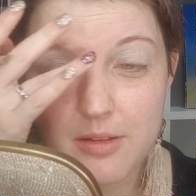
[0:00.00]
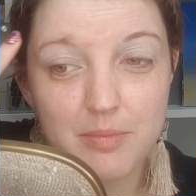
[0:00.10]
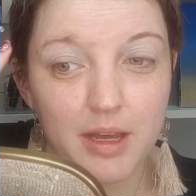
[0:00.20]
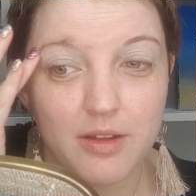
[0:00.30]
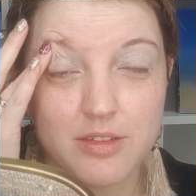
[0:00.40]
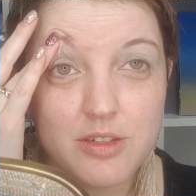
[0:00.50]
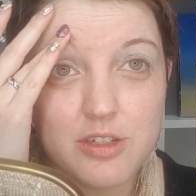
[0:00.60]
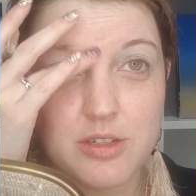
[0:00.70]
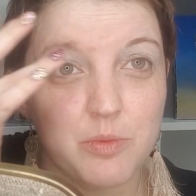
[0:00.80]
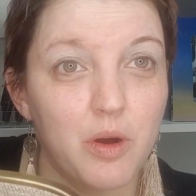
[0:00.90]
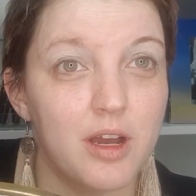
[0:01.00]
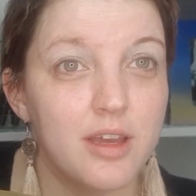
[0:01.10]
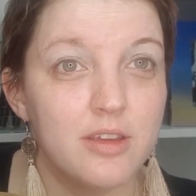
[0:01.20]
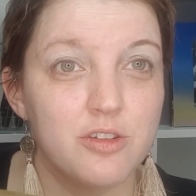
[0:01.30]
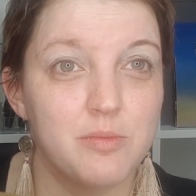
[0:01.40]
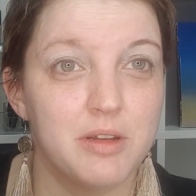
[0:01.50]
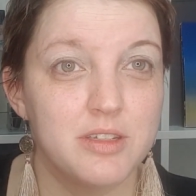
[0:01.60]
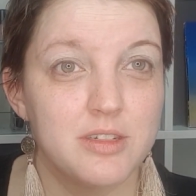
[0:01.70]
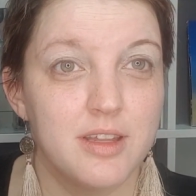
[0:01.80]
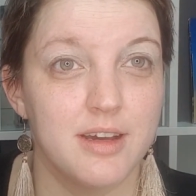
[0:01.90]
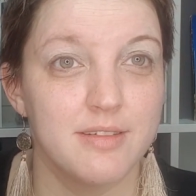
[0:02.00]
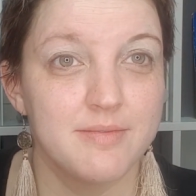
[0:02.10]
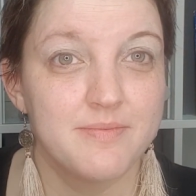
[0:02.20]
be able to just wipe, you shouldn't be able to do that.